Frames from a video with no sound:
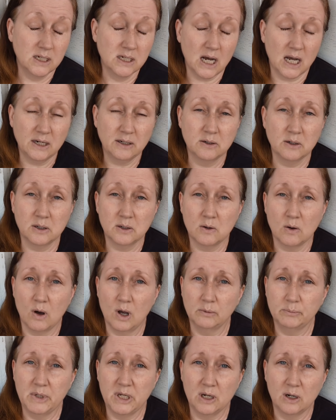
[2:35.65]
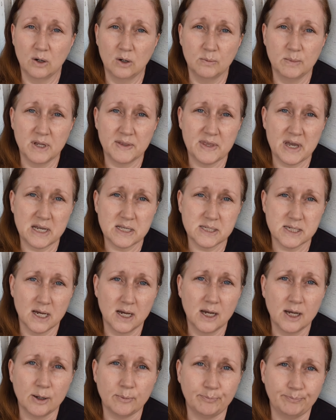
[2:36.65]
God could have called me home at that
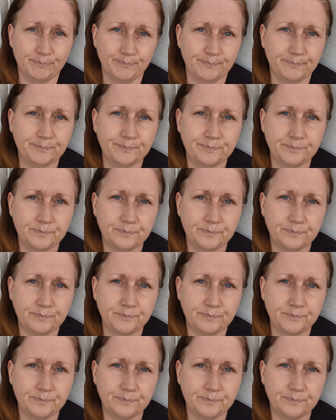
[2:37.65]
time,